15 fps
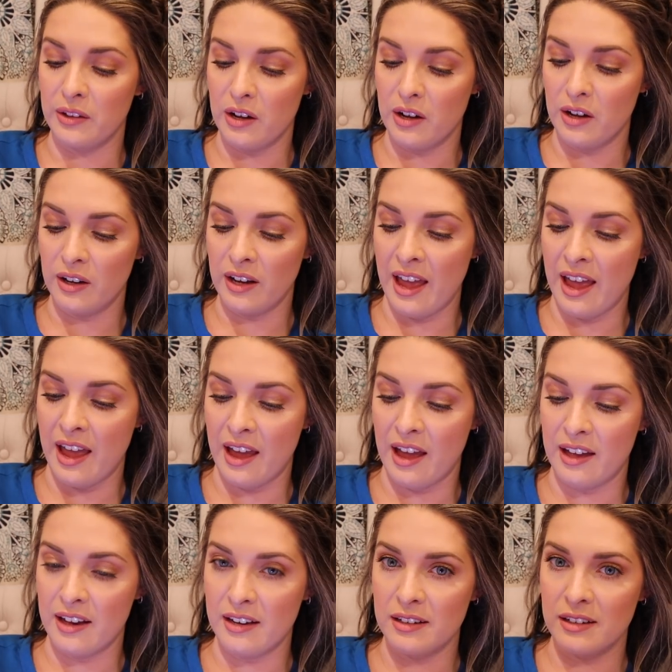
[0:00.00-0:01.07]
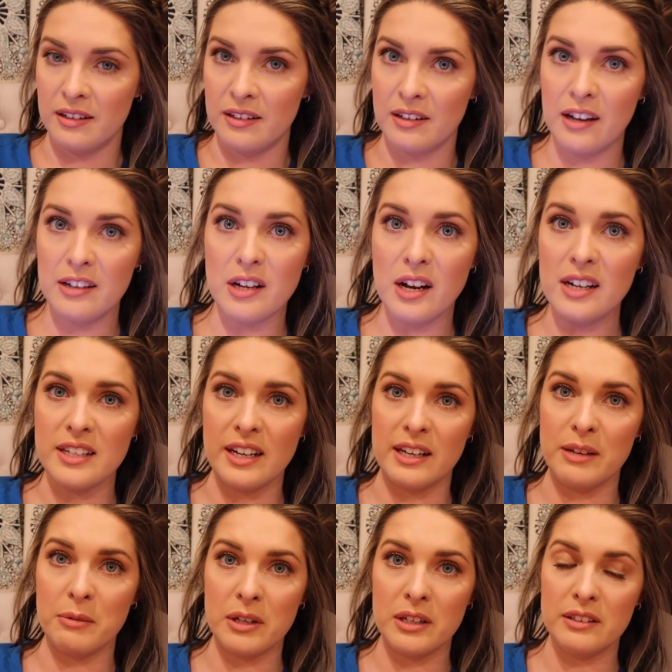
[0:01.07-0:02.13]
long and not talk to
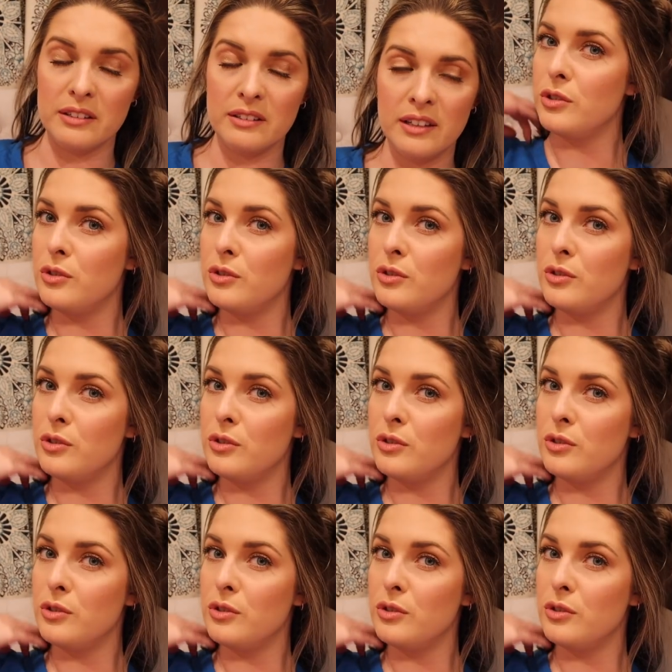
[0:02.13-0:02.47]
anyone.